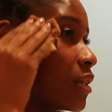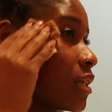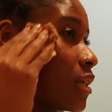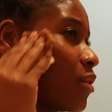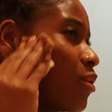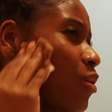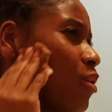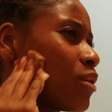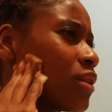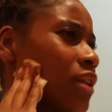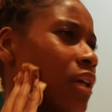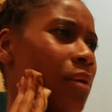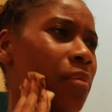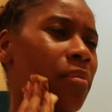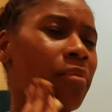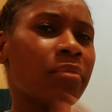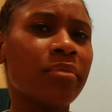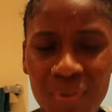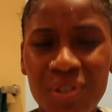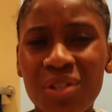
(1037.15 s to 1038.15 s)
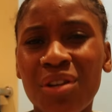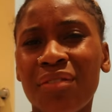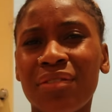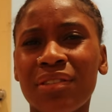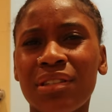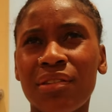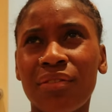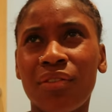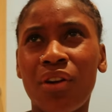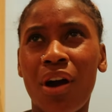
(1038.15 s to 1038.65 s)
he called them
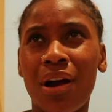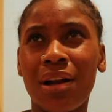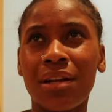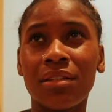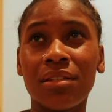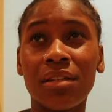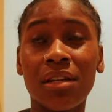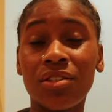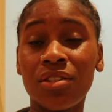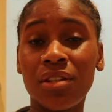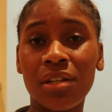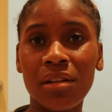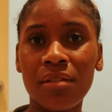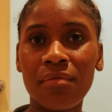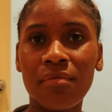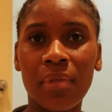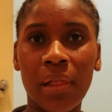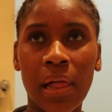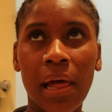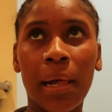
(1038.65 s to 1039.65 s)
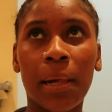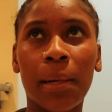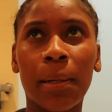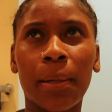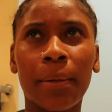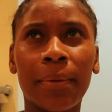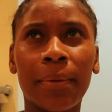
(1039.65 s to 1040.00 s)
servants of God essentially, like